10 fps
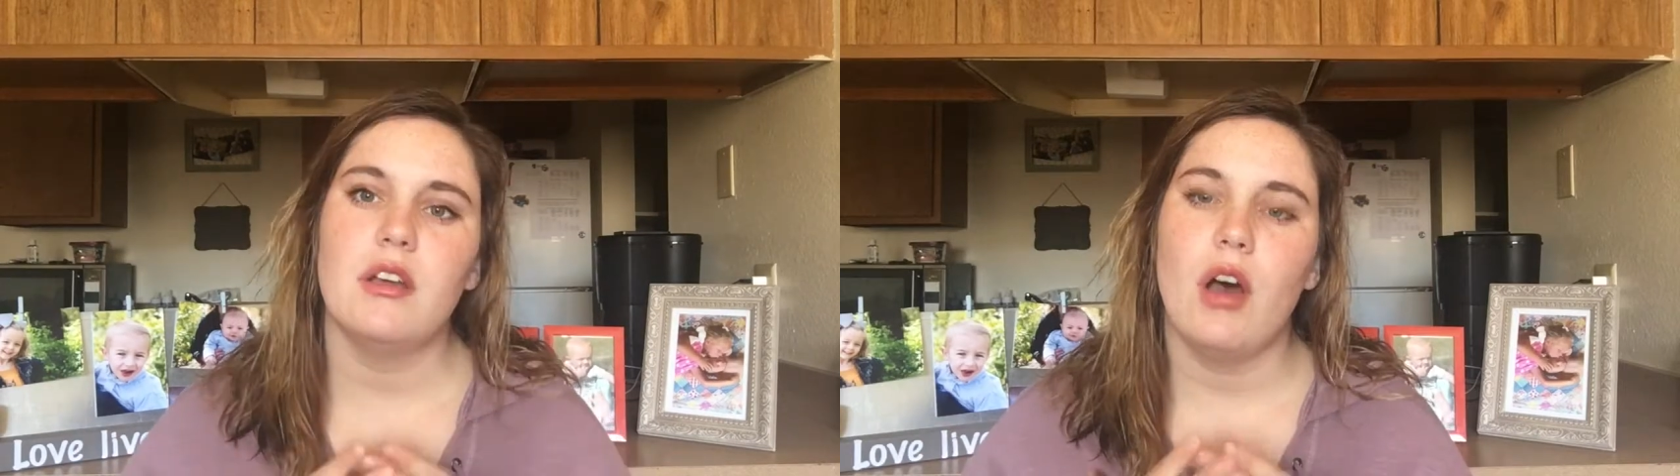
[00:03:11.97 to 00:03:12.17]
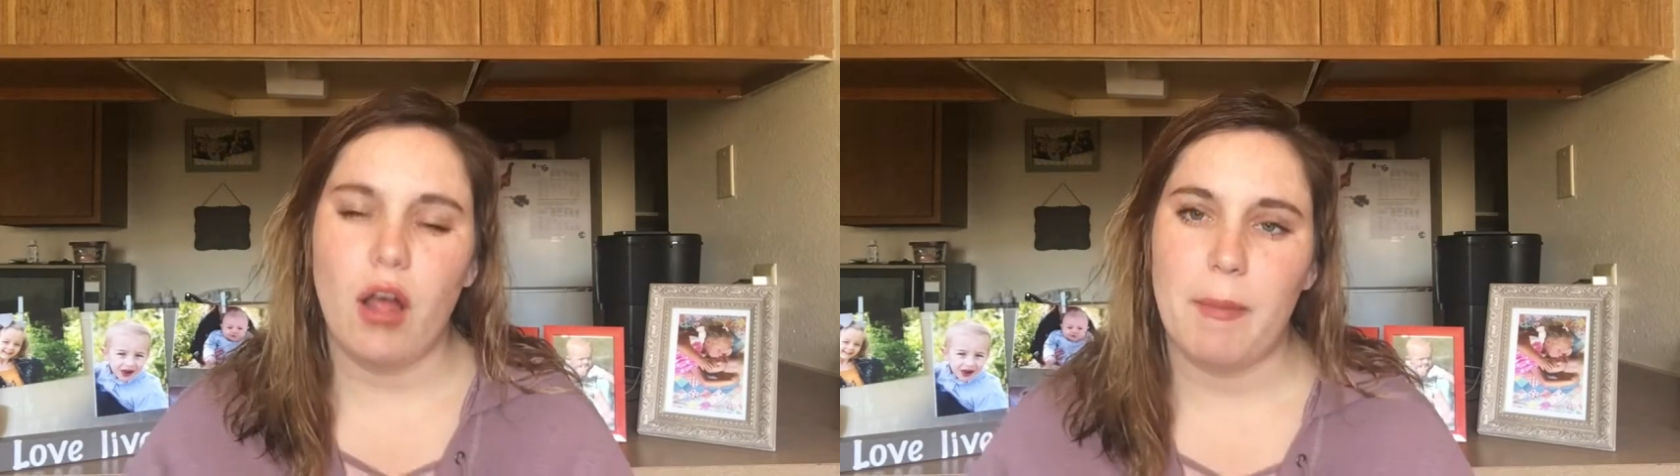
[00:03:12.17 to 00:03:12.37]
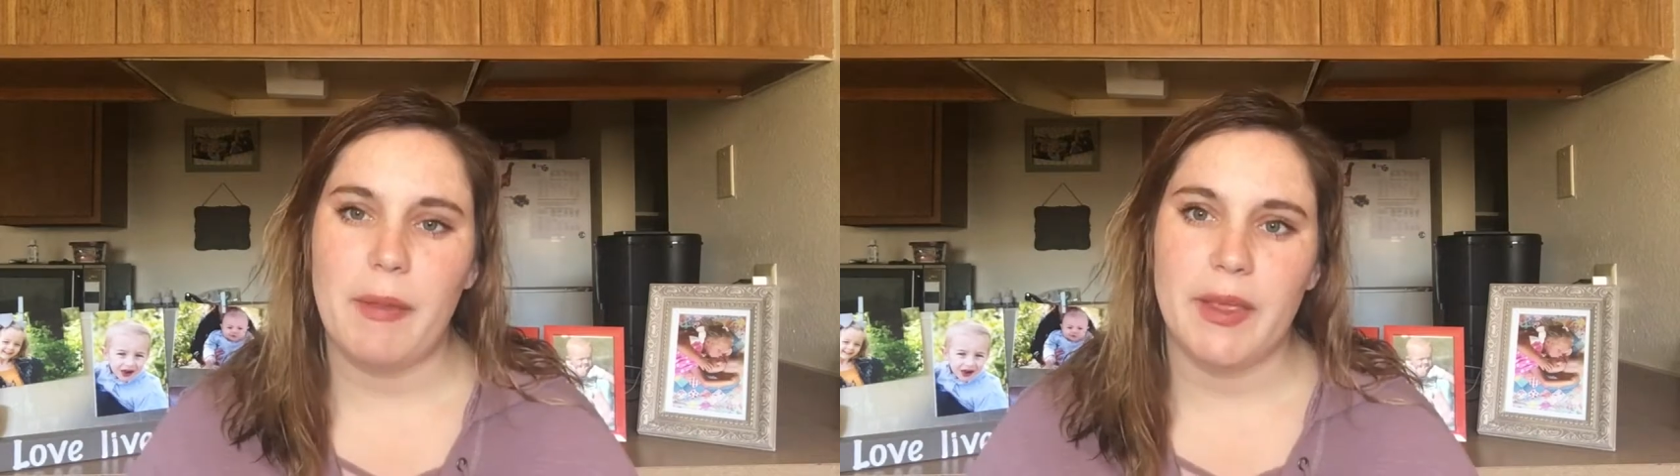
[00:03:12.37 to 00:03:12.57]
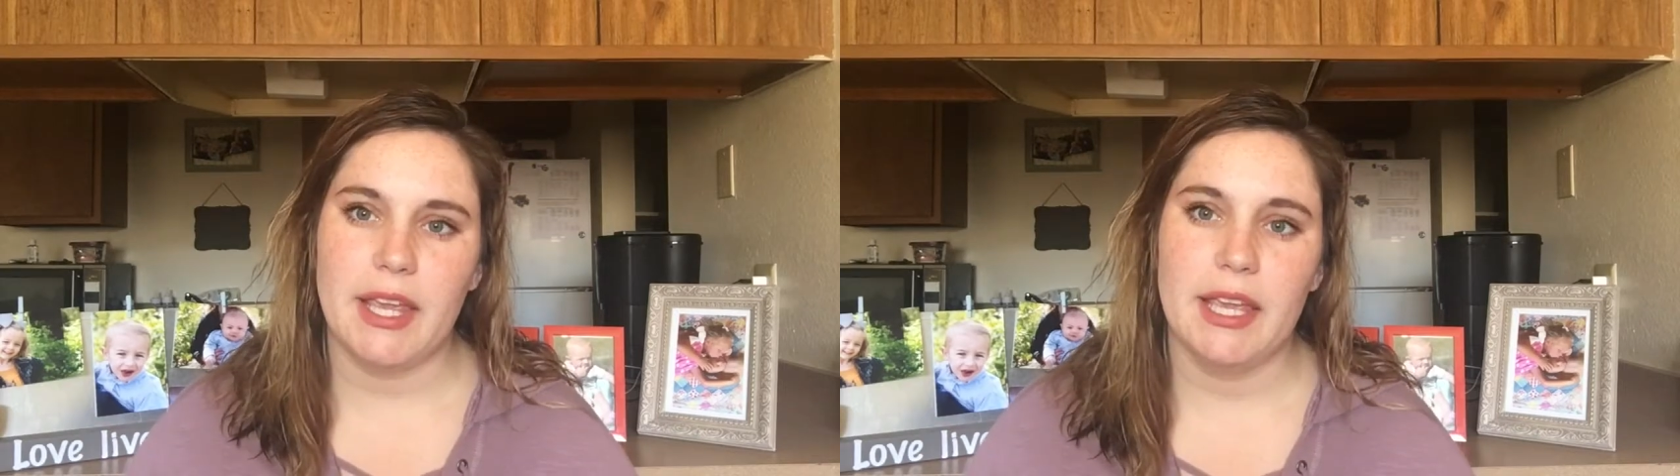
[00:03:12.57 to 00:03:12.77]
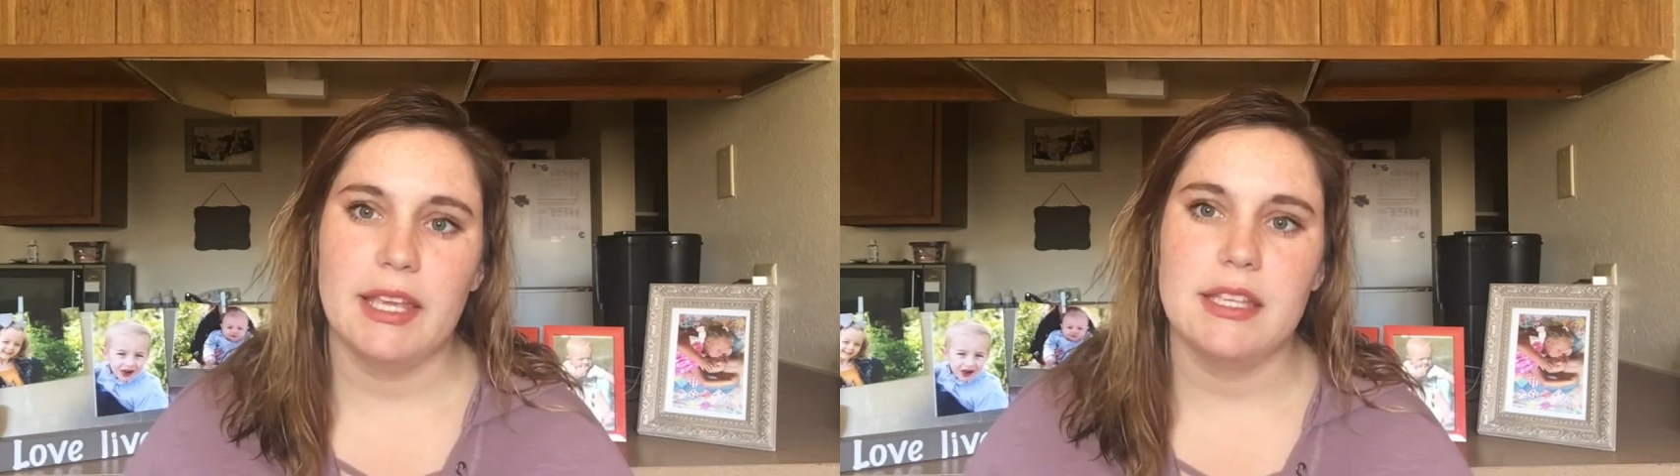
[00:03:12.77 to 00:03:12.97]
all about the
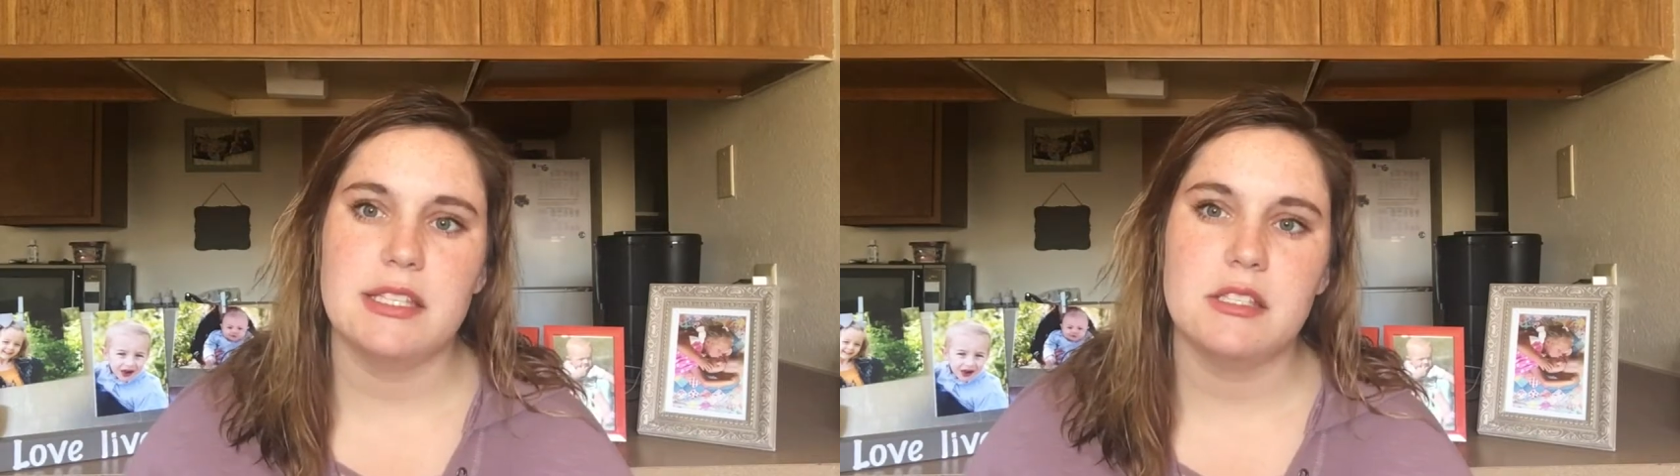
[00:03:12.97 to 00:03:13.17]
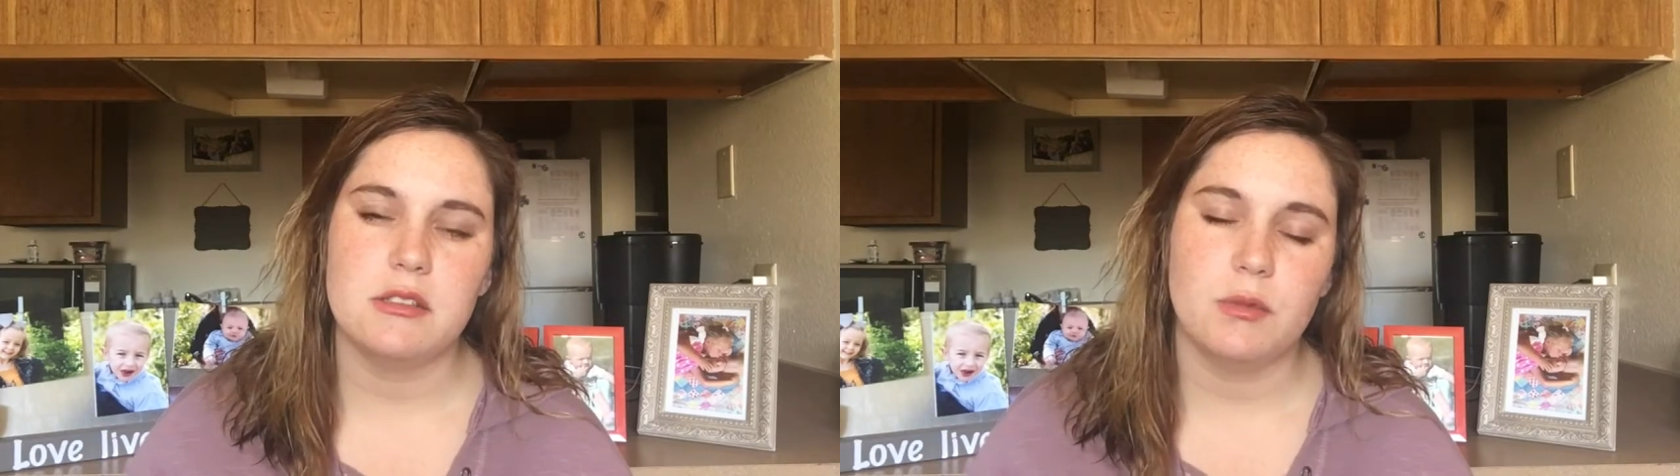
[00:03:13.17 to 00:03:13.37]
kids,